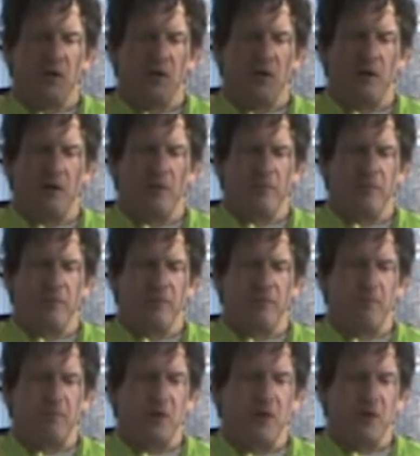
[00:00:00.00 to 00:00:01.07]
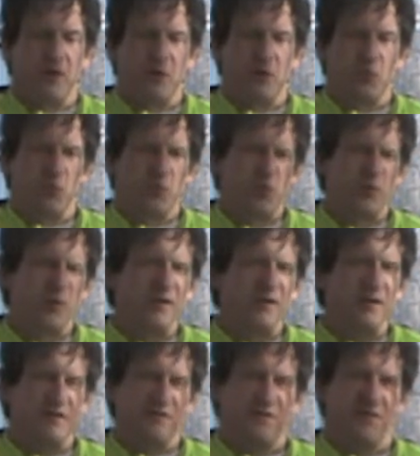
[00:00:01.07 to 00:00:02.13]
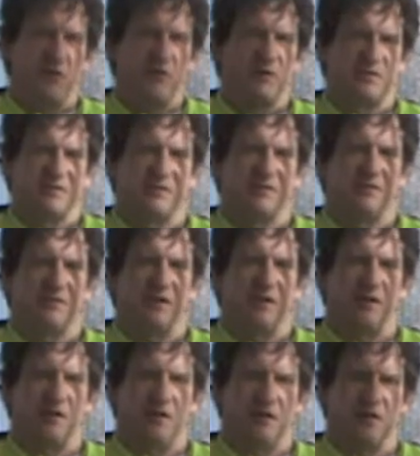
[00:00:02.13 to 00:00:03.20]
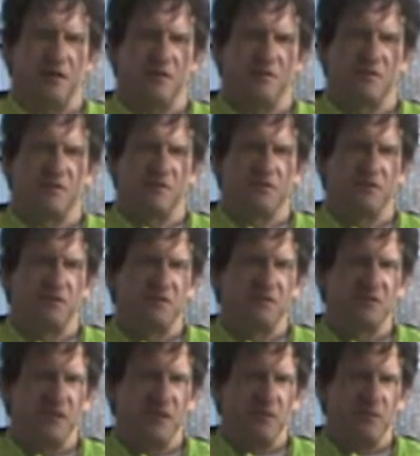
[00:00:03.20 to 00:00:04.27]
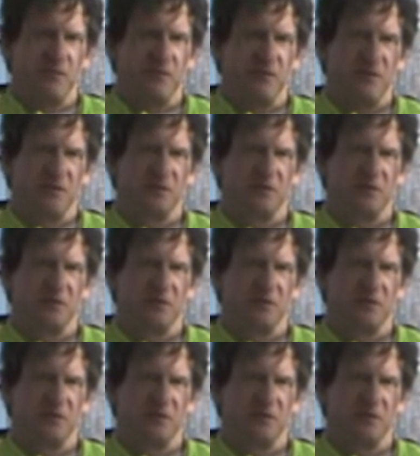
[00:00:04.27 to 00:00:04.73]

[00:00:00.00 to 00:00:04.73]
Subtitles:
the book really focuses on service enablement.